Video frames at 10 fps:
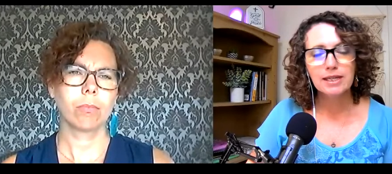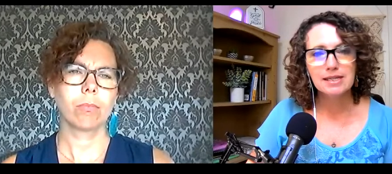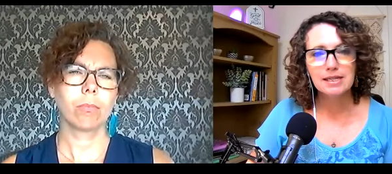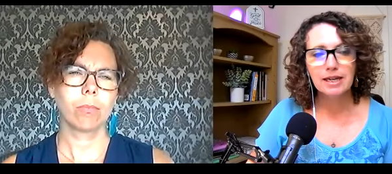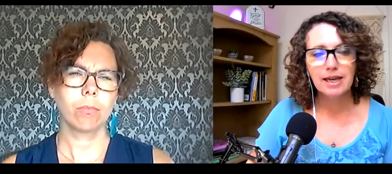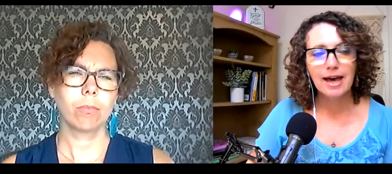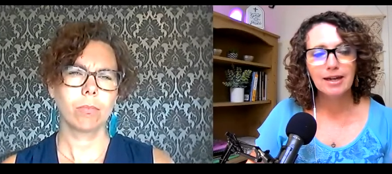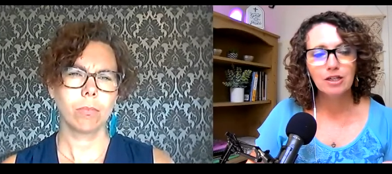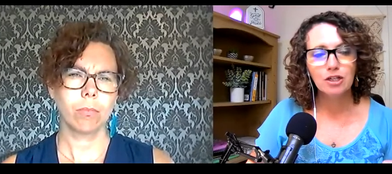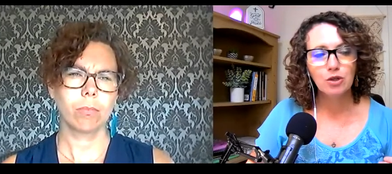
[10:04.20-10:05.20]
Speaker 1: sick how
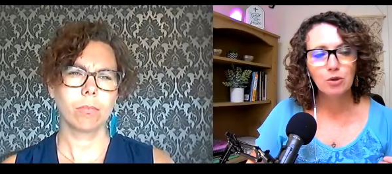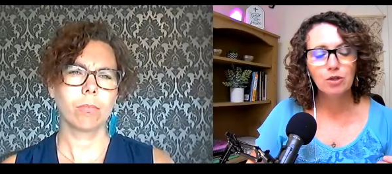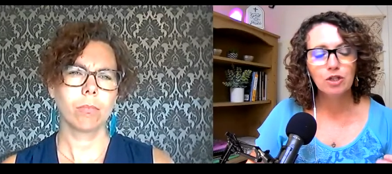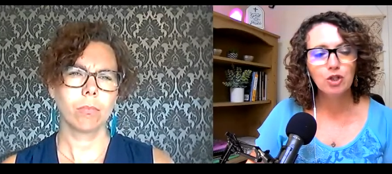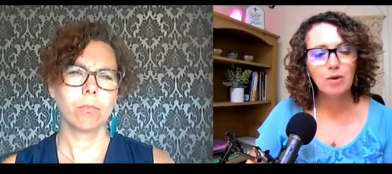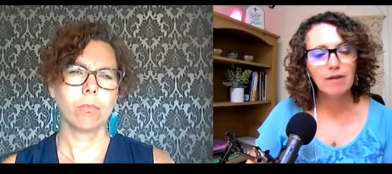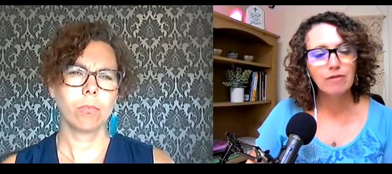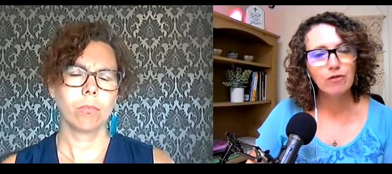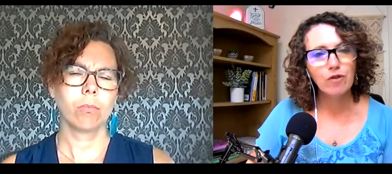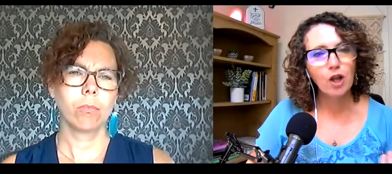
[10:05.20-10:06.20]
did you did you
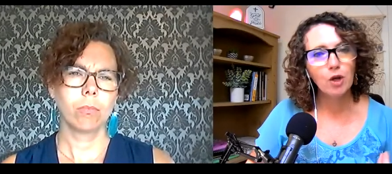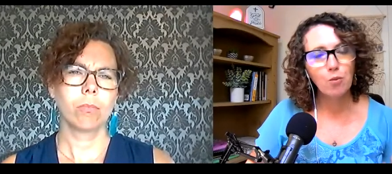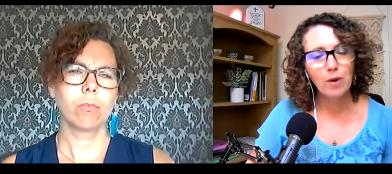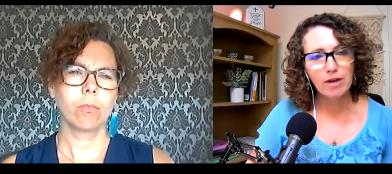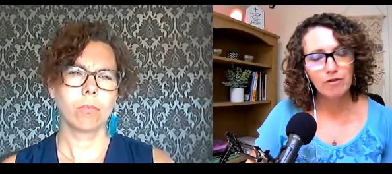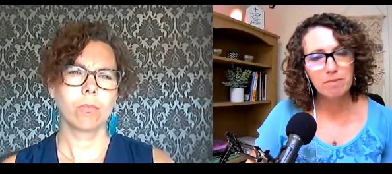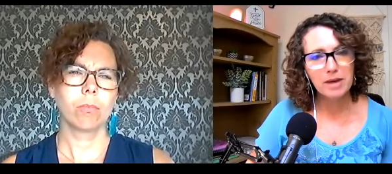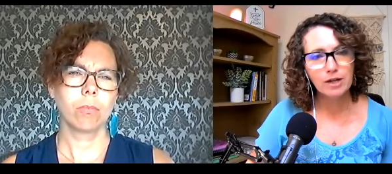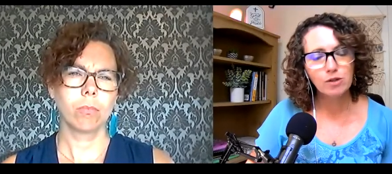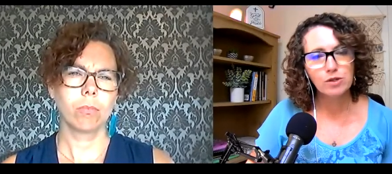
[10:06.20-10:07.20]
ever fall away from
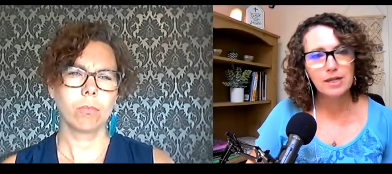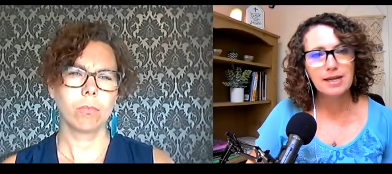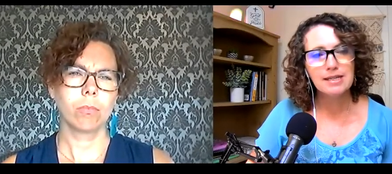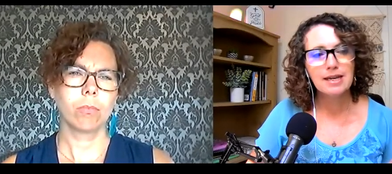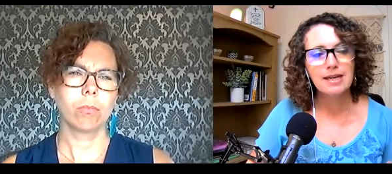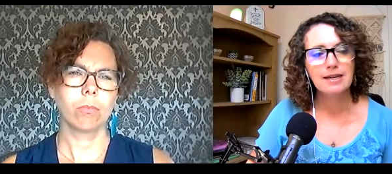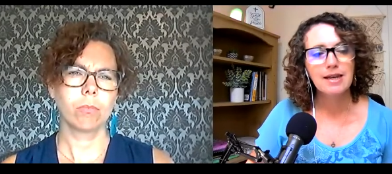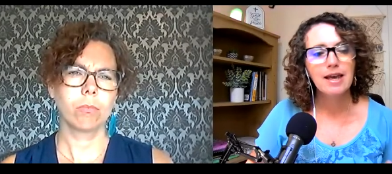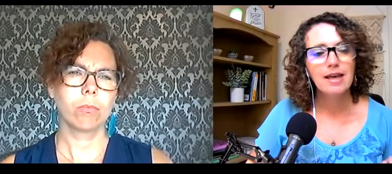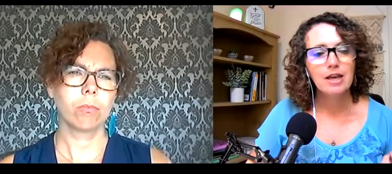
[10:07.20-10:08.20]
exercising and
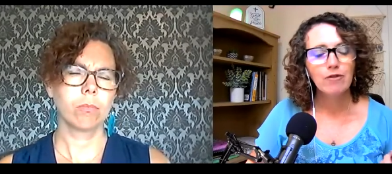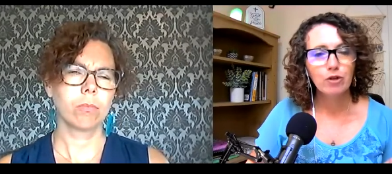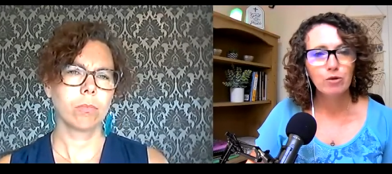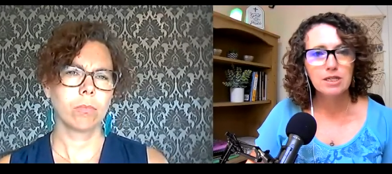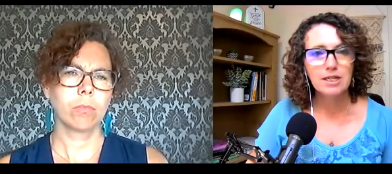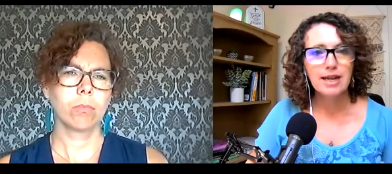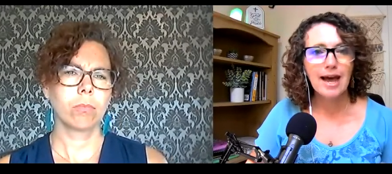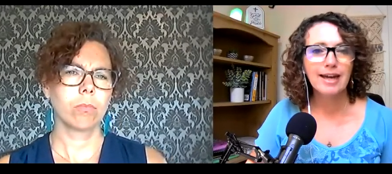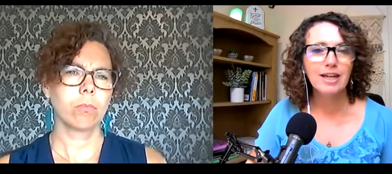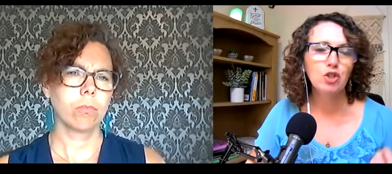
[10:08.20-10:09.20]
if you did
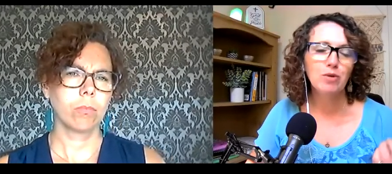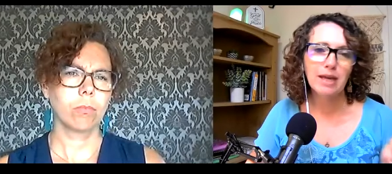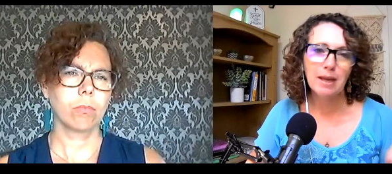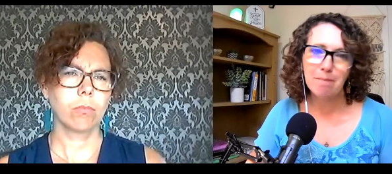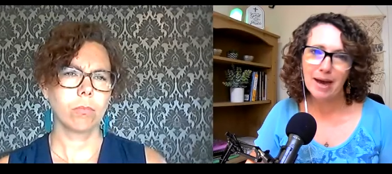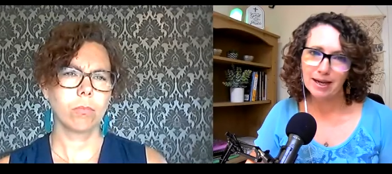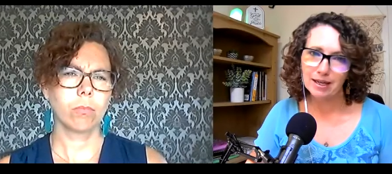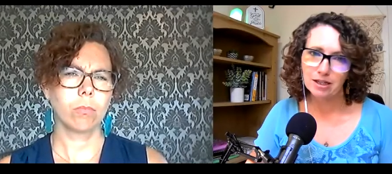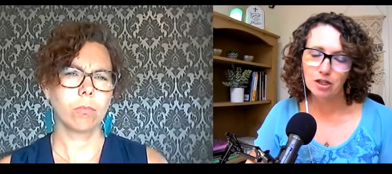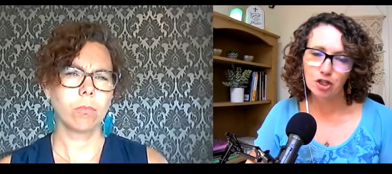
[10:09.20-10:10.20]
how did you get back
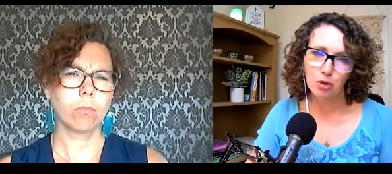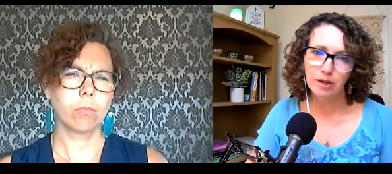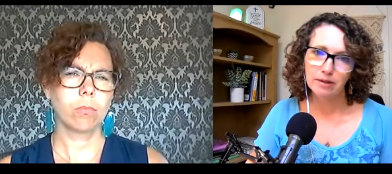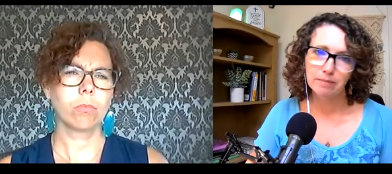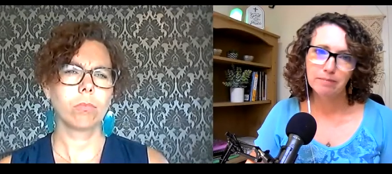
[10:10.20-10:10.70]
into it